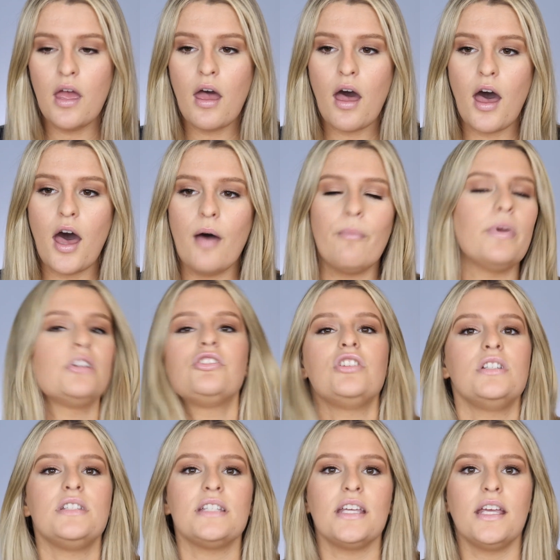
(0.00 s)
um, but she
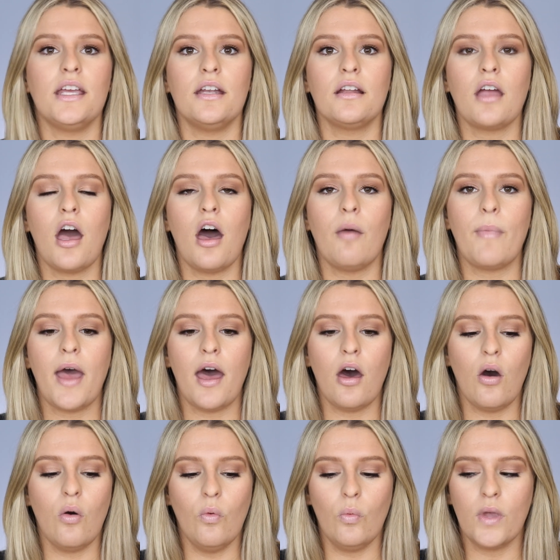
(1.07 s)
did come
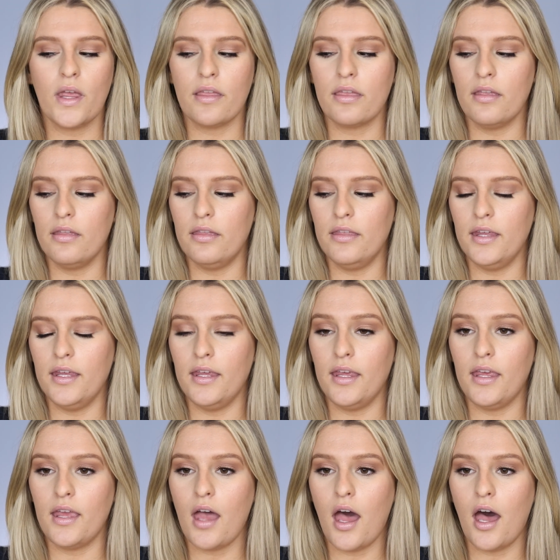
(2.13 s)
out with
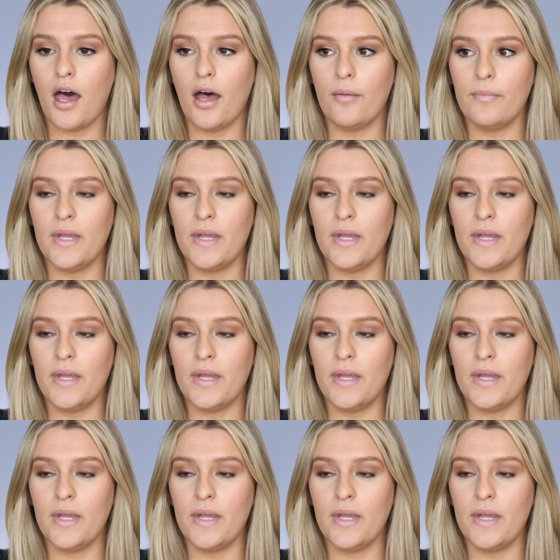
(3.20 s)
the um,